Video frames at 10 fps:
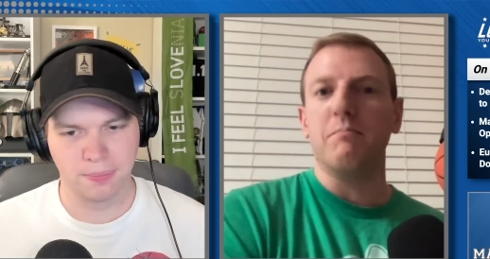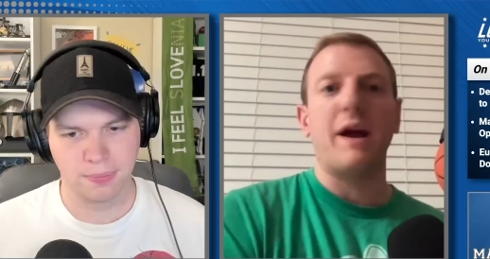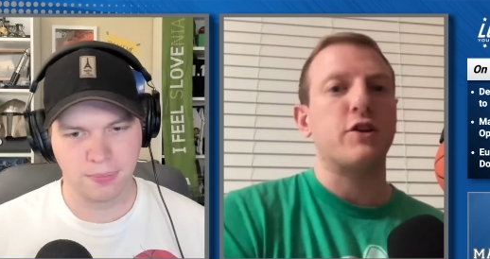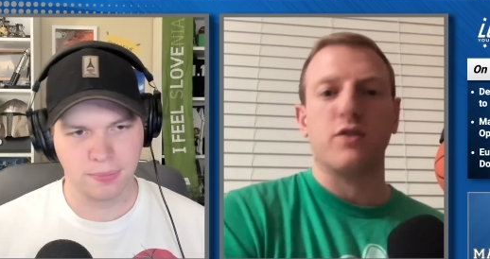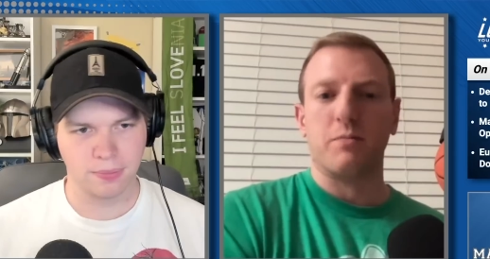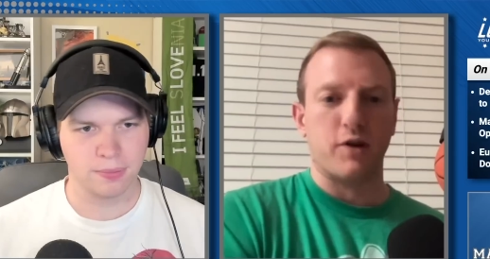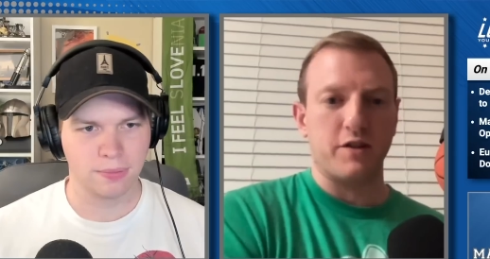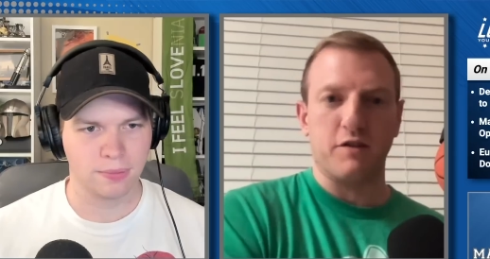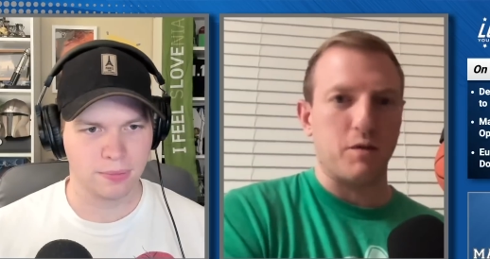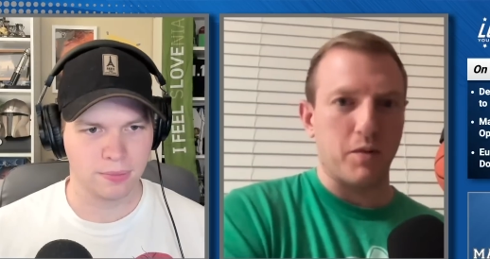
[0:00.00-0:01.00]
Speaker 1: major
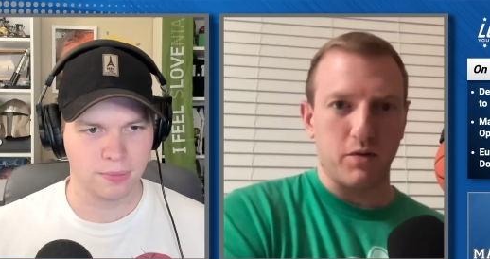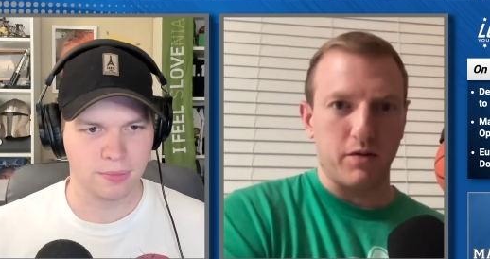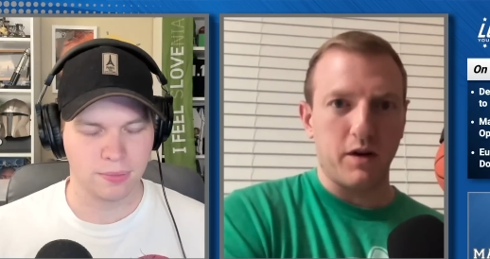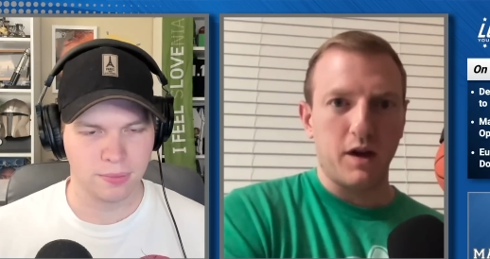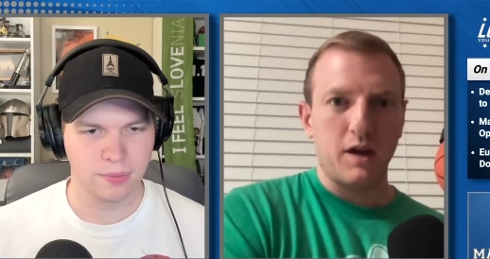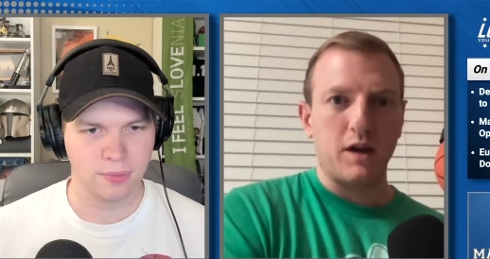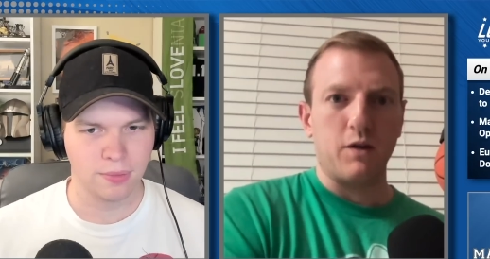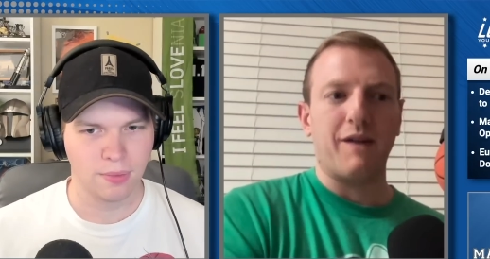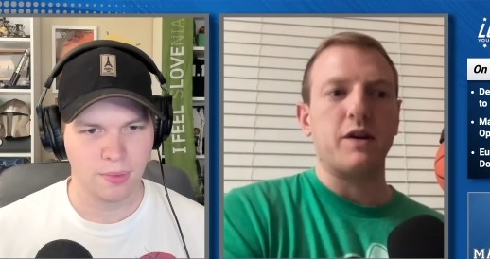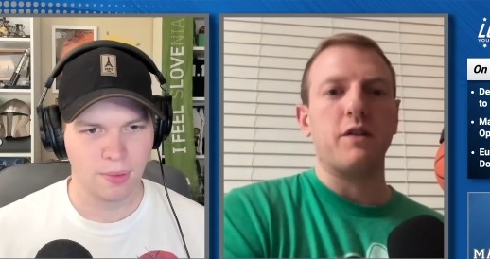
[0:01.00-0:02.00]
upgrades over both.
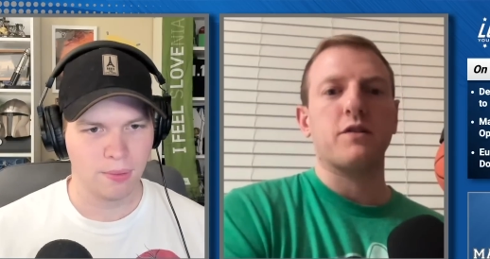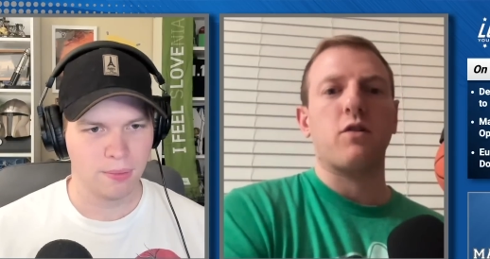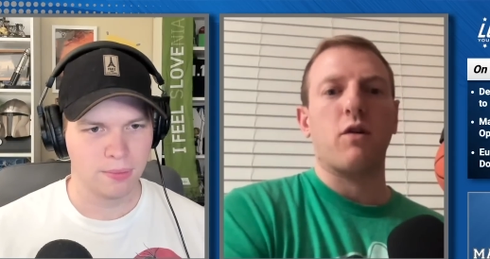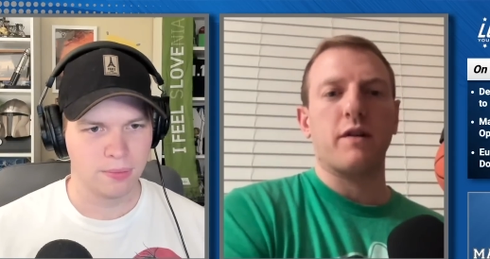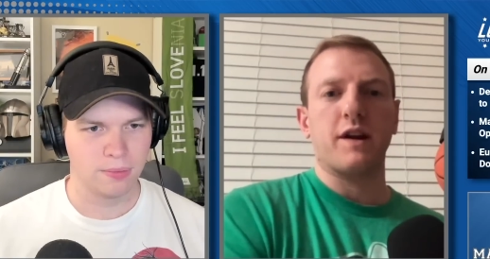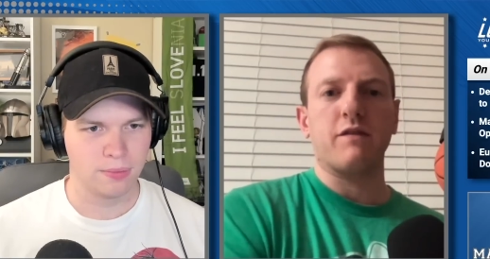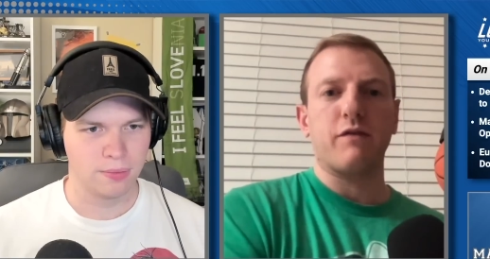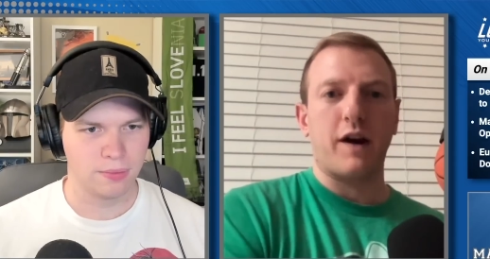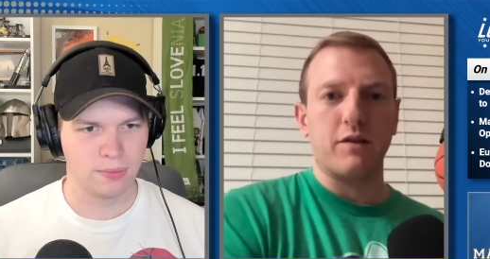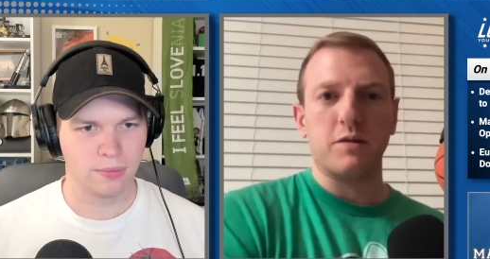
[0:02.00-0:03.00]
You have another guard that
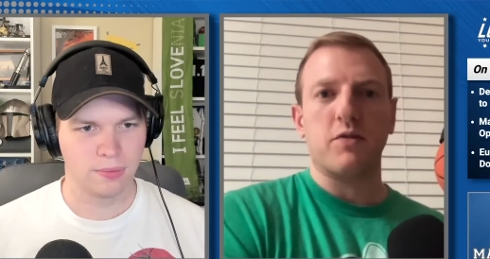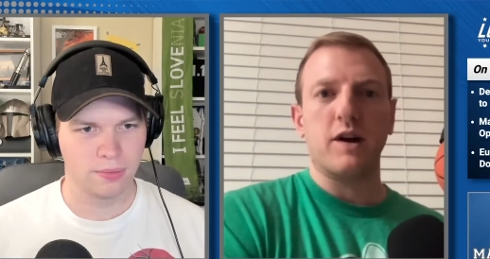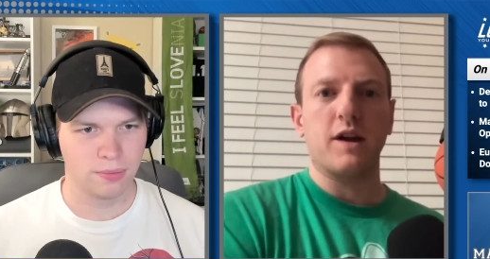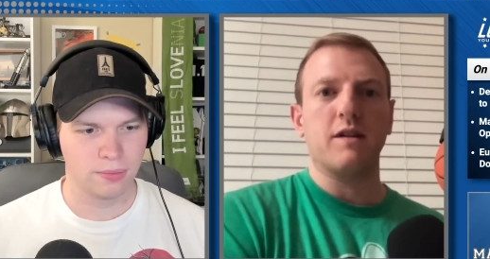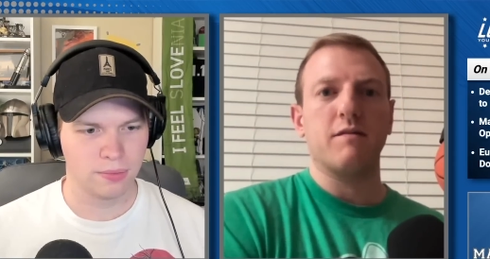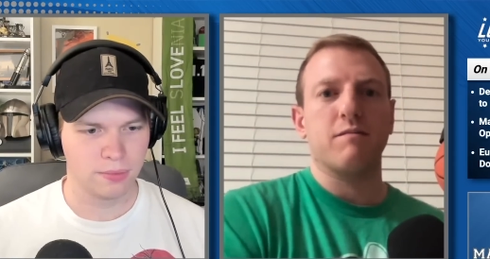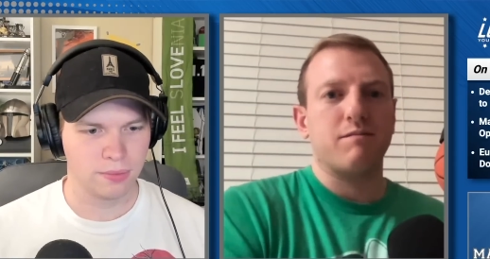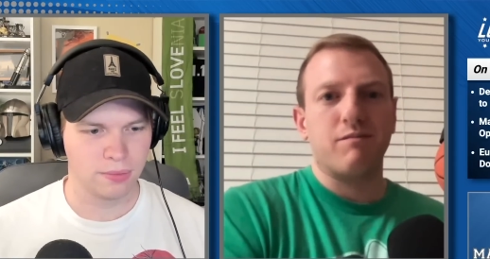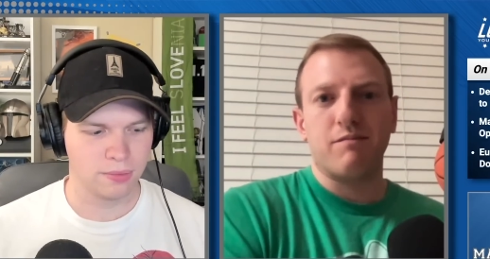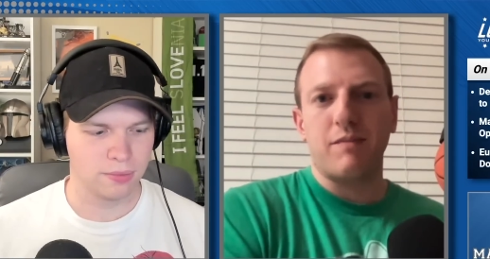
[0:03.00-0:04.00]
can finally play,
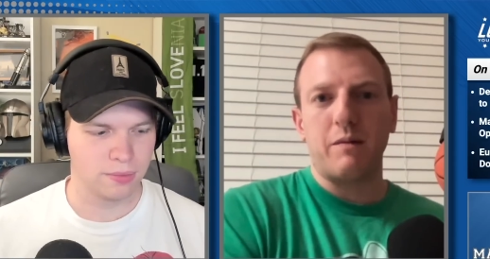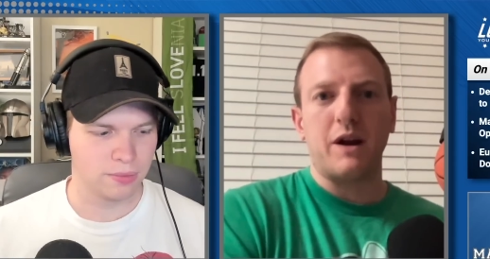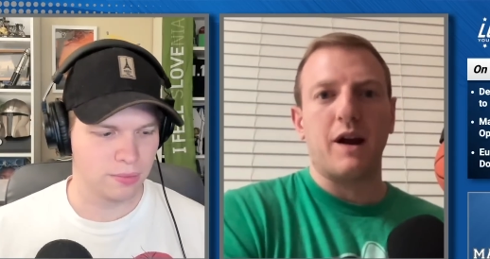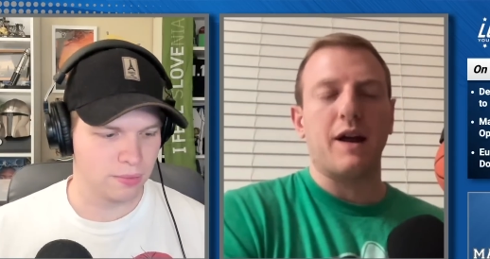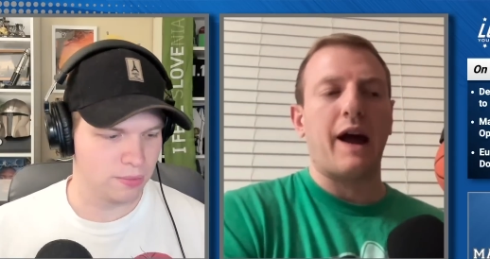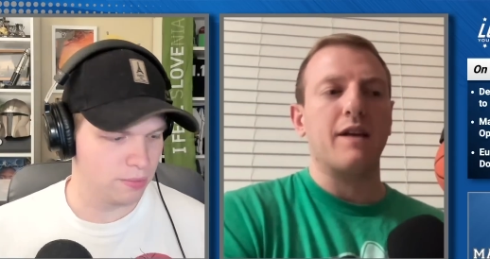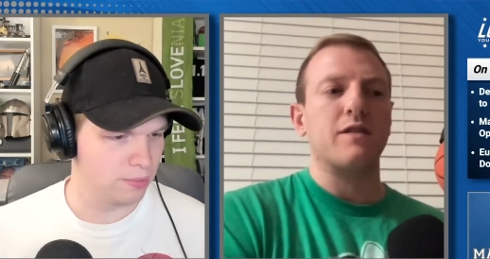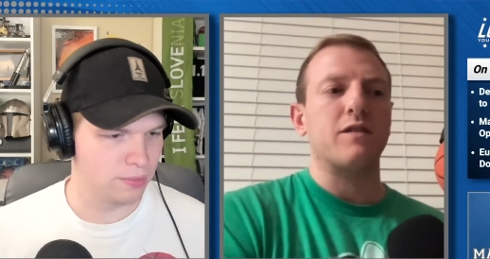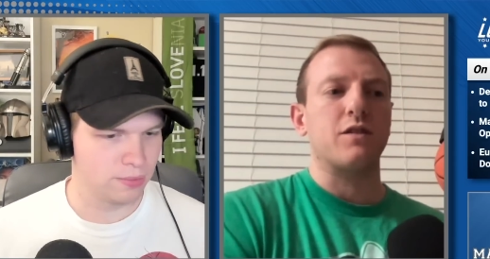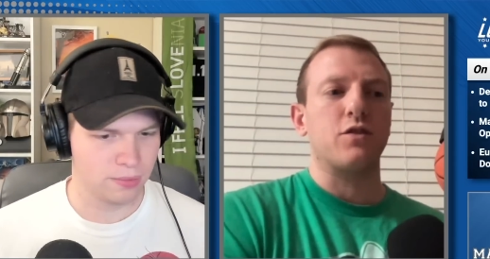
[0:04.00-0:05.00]
maybe not
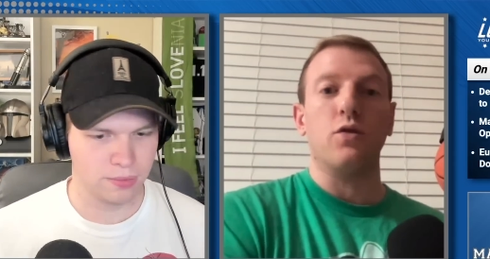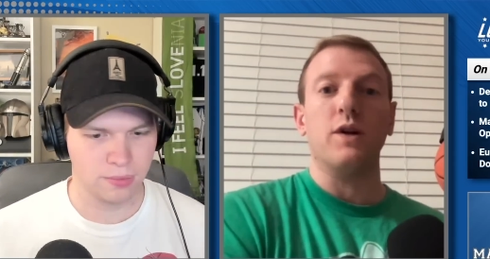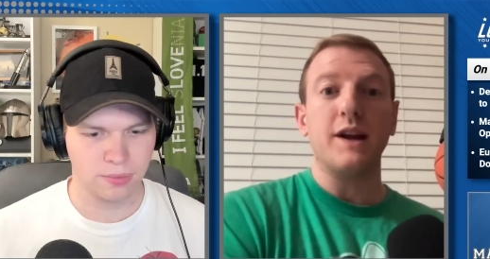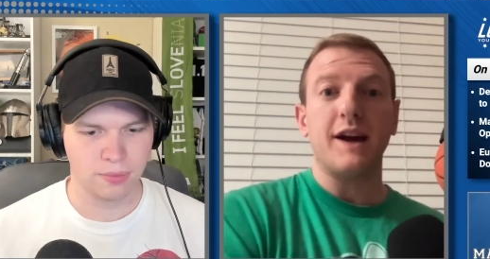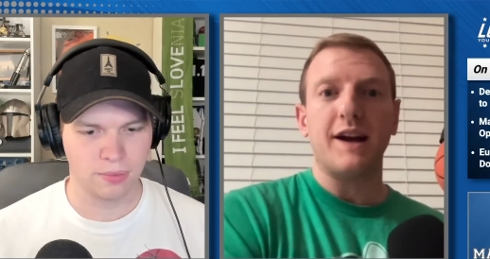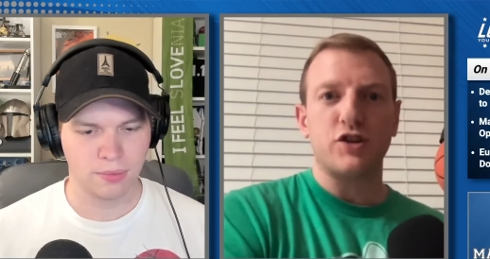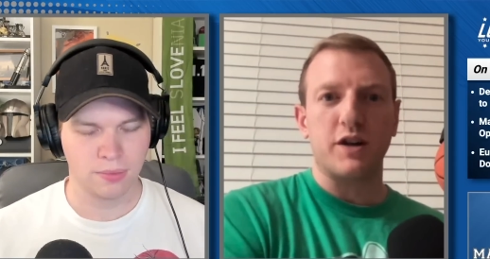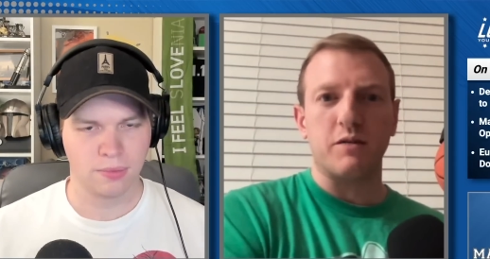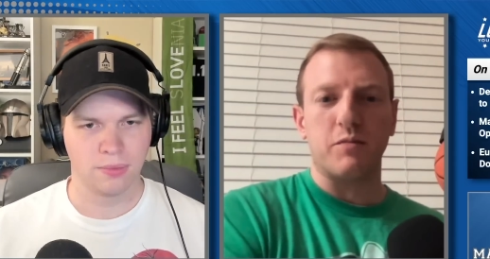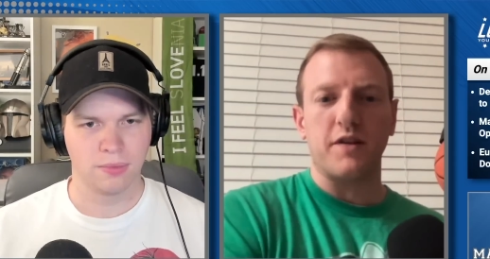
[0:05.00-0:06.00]
as good as
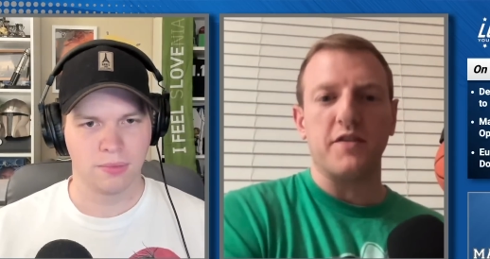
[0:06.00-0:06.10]
Jalen